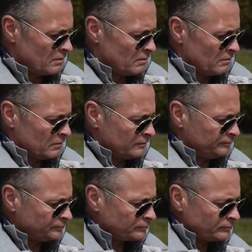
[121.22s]

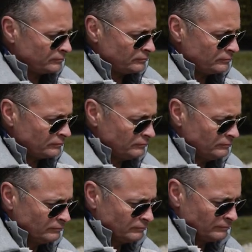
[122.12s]

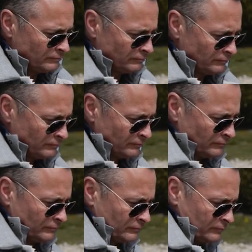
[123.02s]

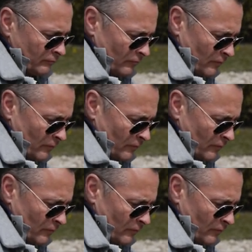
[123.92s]
This person isn't speaking.